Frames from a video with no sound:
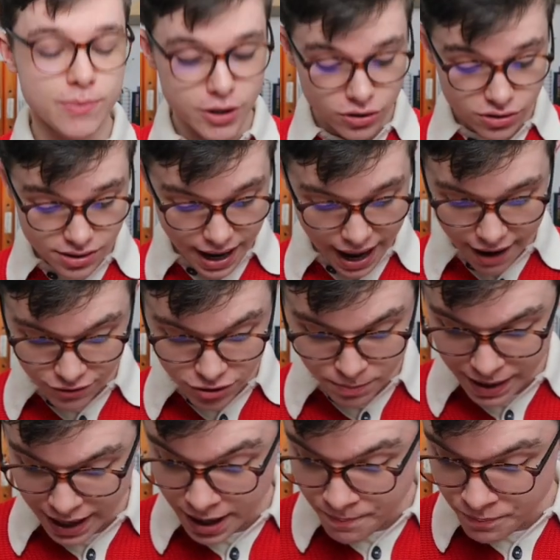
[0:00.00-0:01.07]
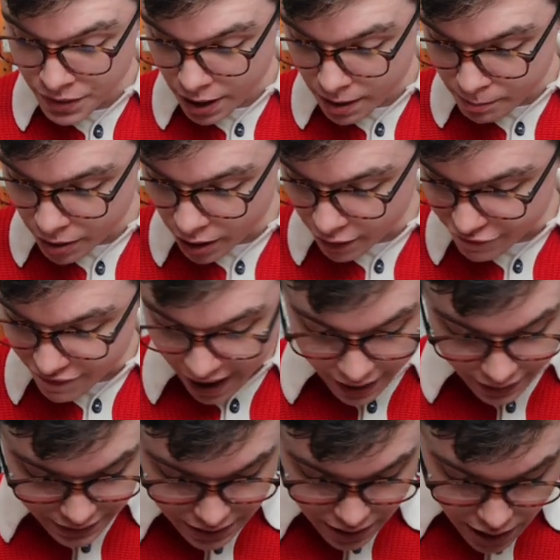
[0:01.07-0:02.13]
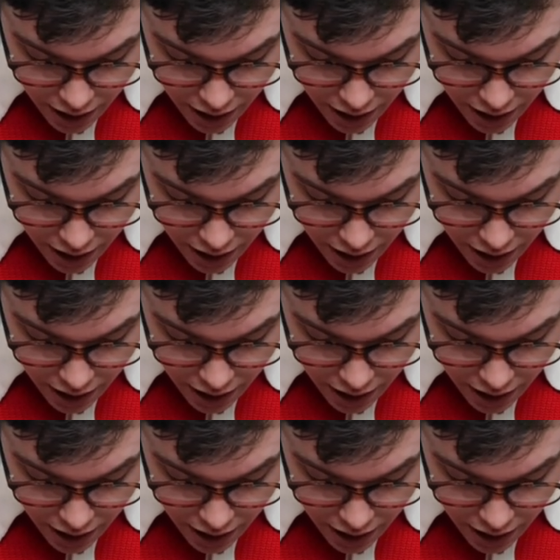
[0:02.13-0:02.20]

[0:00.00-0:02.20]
so it doesn't have to be perfect.